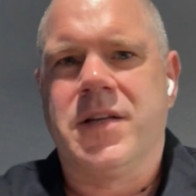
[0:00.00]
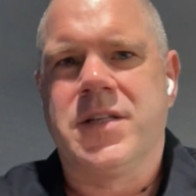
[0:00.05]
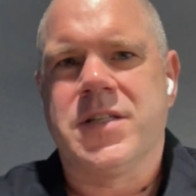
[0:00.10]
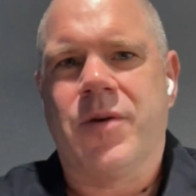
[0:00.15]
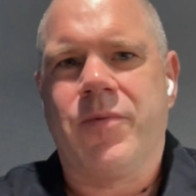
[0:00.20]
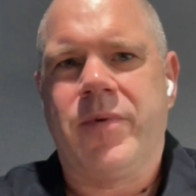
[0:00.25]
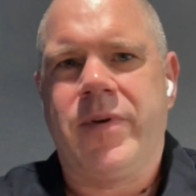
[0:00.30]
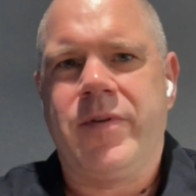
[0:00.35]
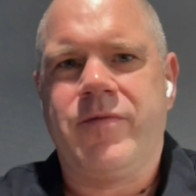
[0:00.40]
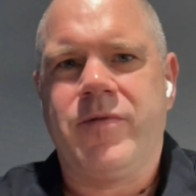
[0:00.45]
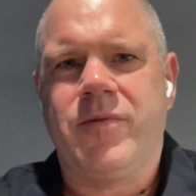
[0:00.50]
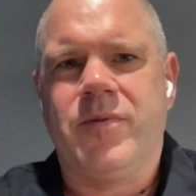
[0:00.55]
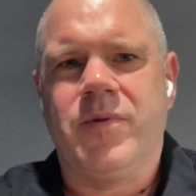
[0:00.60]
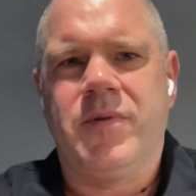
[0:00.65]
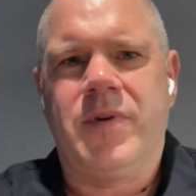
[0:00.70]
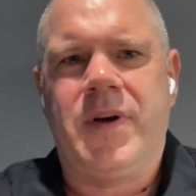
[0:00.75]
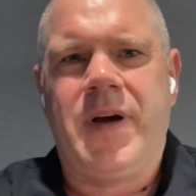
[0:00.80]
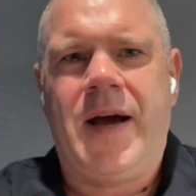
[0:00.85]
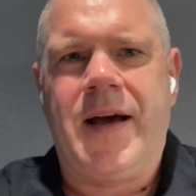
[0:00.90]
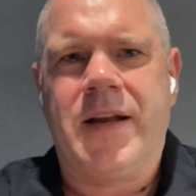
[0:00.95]
So we've
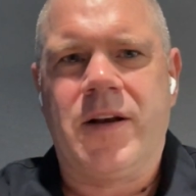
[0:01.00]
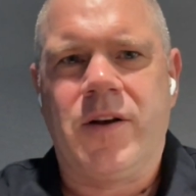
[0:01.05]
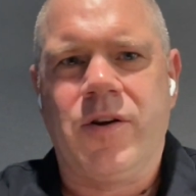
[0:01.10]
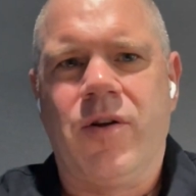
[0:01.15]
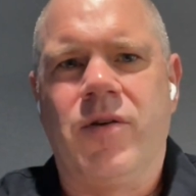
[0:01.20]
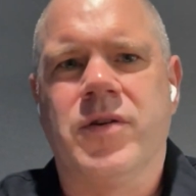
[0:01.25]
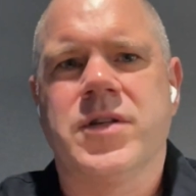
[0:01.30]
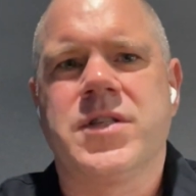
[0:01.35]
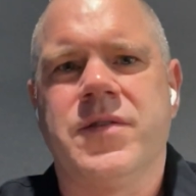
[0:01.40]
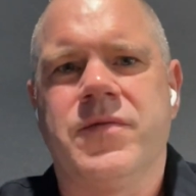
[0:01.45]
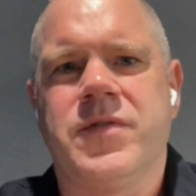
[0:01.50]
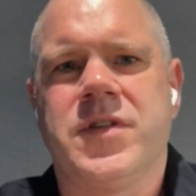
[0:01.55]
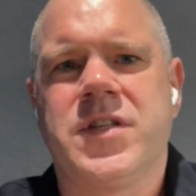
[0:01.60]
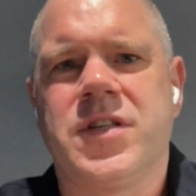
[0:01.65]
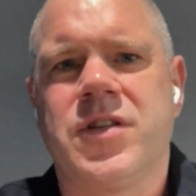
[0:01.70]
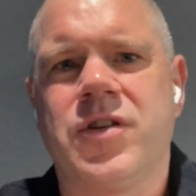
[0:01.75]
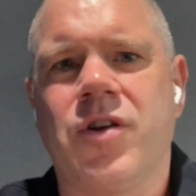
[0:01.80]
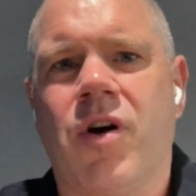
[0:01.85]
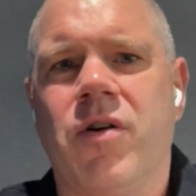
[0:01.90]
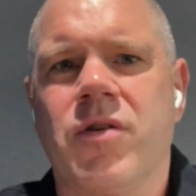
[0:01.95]
had lots of
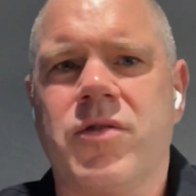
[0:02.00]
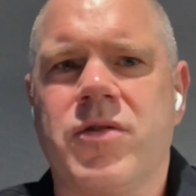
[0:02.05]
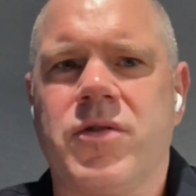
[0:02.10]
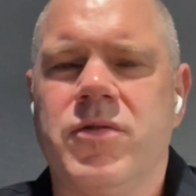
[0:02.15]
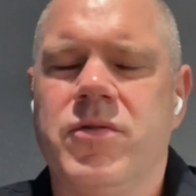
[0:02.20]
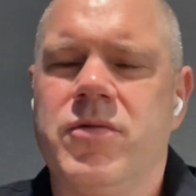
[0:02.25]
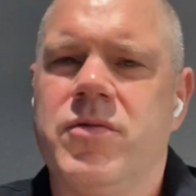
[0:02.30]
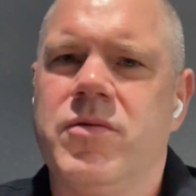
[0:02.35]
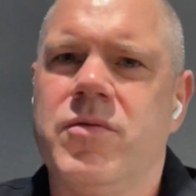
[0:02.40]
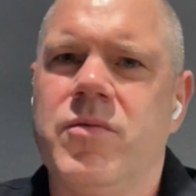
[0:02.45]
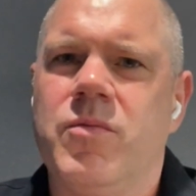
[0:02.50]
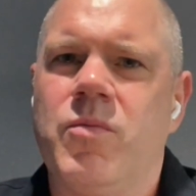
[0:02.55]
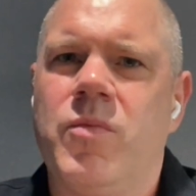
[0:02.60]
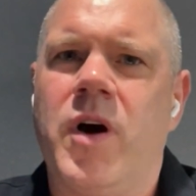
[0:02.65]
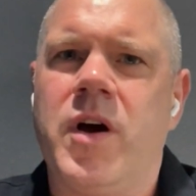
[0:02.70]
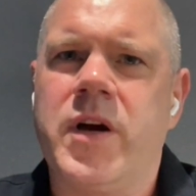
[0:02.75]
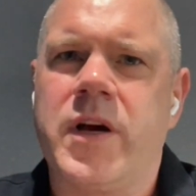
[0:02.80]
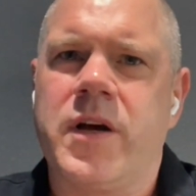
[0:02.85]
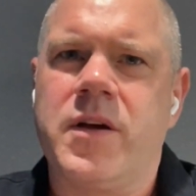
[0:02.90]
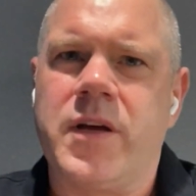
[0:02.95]
stock and
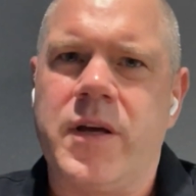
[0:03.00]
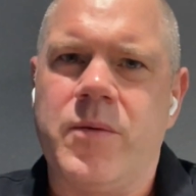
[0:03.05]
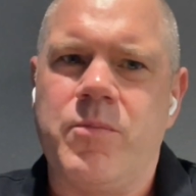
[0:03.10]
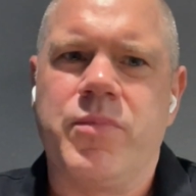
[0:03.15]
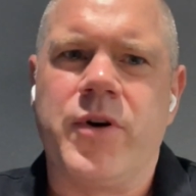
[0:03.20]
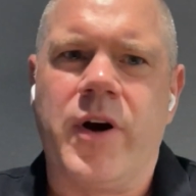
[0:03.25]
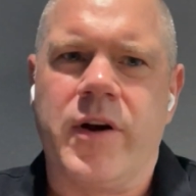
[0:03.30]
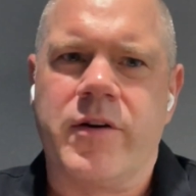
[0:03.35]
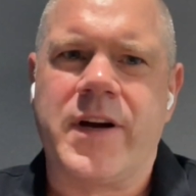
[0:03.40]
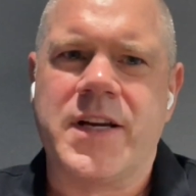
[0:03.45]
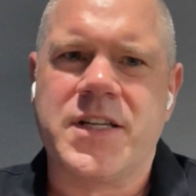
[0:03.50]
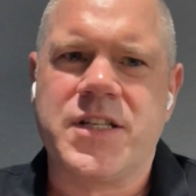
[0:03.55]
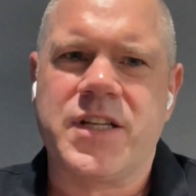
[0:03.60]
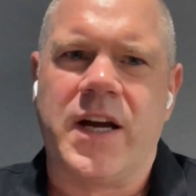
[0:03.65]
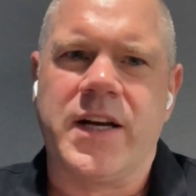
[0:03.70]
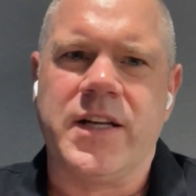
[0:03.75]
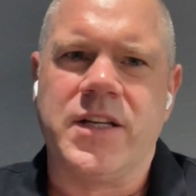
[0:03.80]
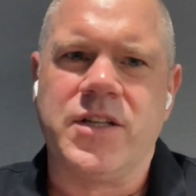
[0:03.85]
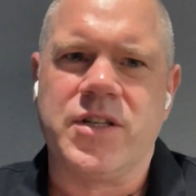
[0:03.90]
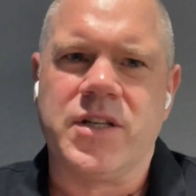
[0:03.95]
work in progress
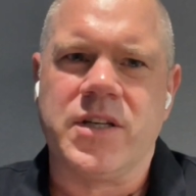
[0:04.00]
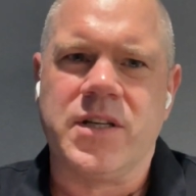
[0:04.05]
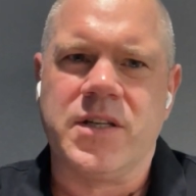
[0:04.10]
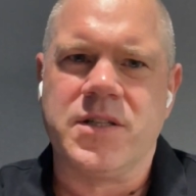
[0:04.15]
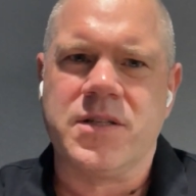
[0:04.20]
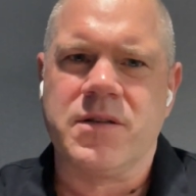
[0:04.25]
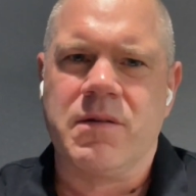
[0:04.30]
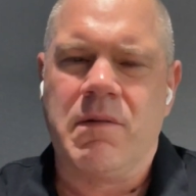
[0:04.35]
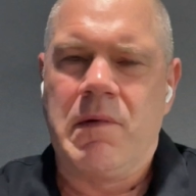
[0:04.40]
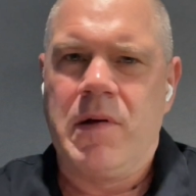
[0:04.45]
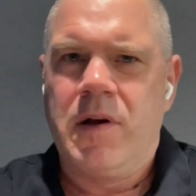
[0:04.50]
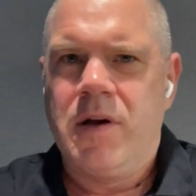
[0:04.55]
challenges,